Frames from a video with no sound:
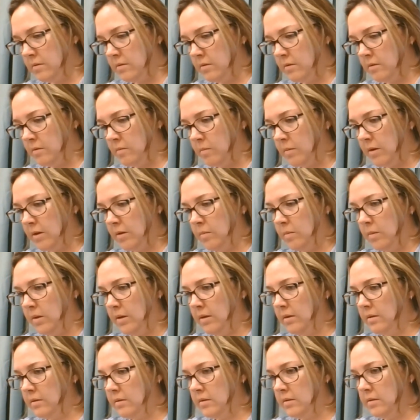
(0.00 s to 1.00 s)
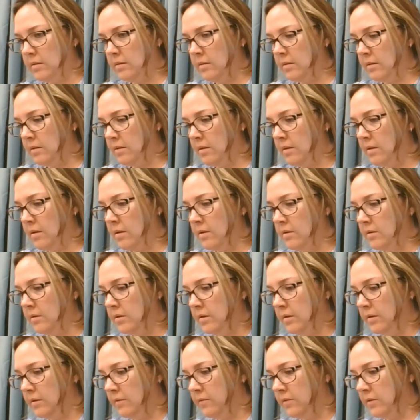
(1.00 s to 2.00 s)
Don't mind me.
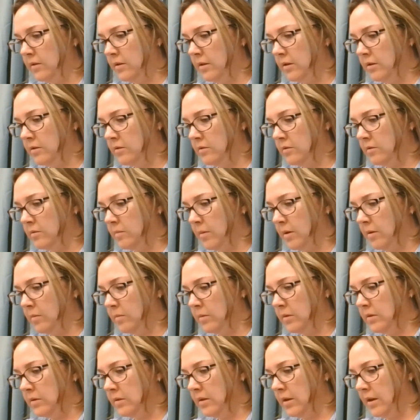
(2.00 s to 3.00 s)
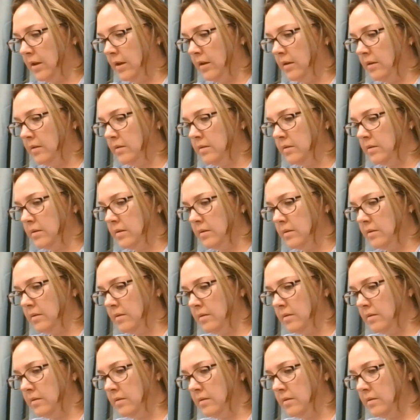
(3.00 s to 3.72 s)
Even teachers make mistakes.